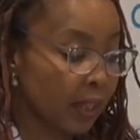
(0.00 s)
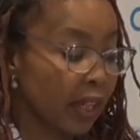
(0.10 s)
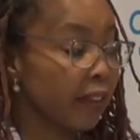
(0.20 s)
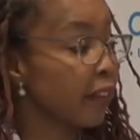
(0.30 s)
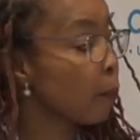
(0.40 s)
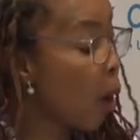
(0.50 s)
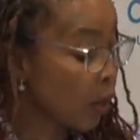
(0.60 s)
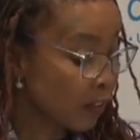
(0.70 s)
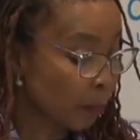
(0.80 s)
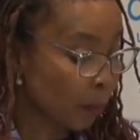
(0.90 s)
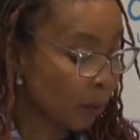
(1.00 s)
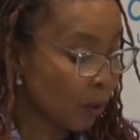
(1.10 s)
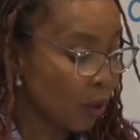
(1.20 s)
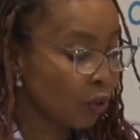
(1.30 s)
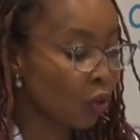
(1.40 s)
Is it possible
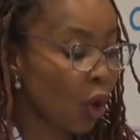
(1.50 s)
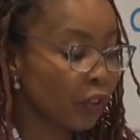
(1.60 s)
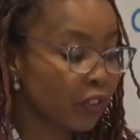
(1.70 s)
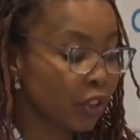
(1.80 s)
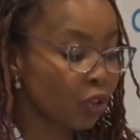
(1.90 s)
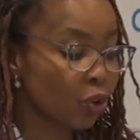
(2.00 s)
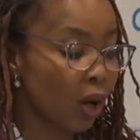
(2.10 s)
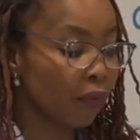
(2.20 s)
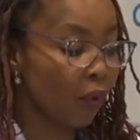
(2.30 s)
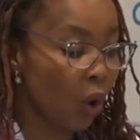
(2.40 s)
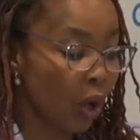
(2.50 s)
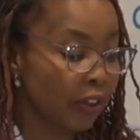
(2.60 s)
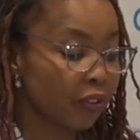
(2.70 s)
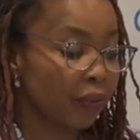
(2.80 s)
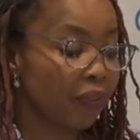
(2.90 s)
to continue to
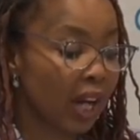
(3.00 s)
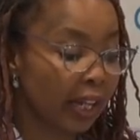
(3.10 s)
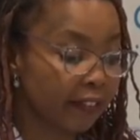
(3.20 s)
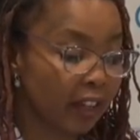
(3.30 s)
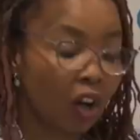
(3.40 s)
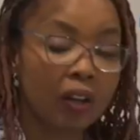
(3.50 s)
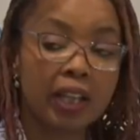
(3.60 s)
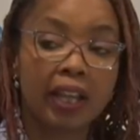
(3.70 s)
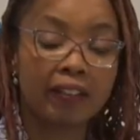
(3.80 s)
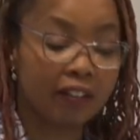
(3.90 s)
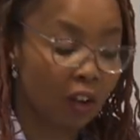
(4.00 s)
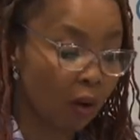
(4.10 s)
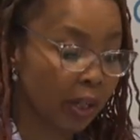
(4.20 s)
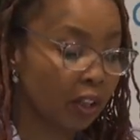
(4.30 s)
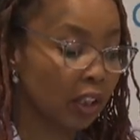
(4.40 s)
avoid reflecting on the
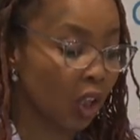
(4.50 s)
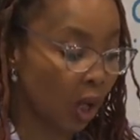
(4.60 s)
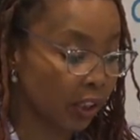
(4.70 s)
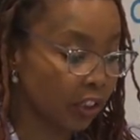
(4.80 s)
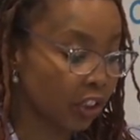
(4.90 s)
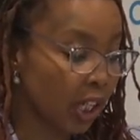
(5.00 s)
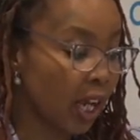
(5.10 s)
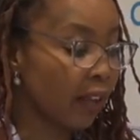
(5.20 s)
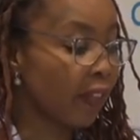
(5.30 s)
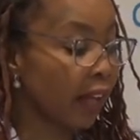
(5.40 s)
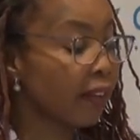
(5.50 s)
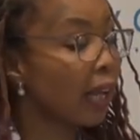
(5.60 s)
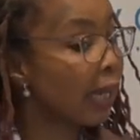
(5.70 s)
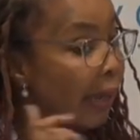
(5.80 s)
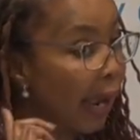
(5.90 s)
historical knowledge that,
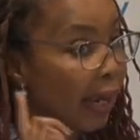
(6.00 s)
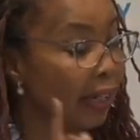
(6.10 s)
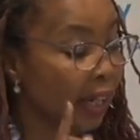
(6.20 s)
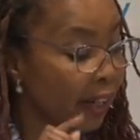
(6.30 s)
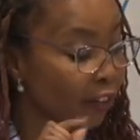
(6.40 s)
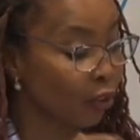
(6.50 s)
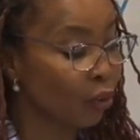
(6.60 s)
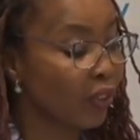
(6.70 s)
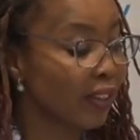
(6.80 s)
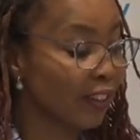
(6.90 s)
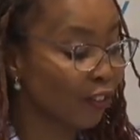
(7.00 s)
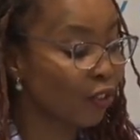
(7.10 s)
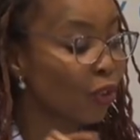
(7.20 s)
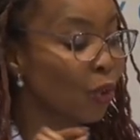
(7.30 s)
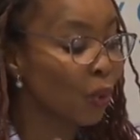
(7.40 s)
again, it is UCT
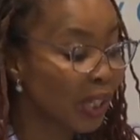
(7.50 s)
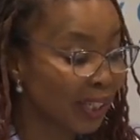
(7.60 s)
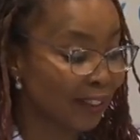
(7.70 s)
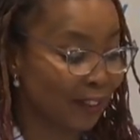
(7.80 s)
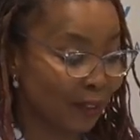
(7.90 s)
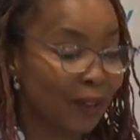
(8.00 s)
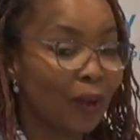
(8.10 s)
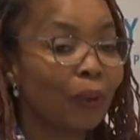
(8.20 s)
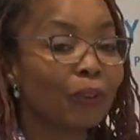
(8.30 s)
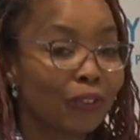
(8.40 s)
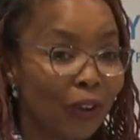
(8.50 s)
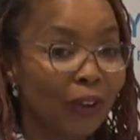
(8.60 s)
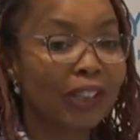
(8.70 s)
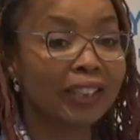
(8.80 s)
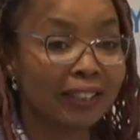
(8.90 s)
students who
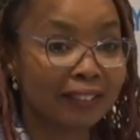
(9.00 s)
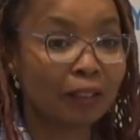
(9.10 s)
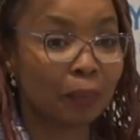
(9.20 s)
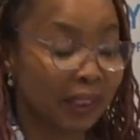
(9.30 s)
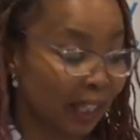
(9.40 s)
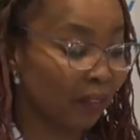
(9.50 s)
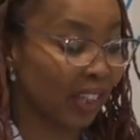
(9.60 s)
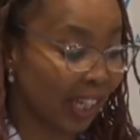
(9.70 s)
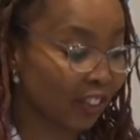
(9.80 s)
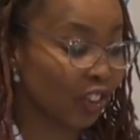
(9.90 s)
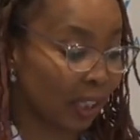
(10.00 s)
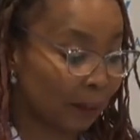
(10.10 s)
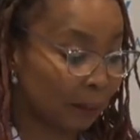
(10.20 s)
started the T.B. Davie lecture?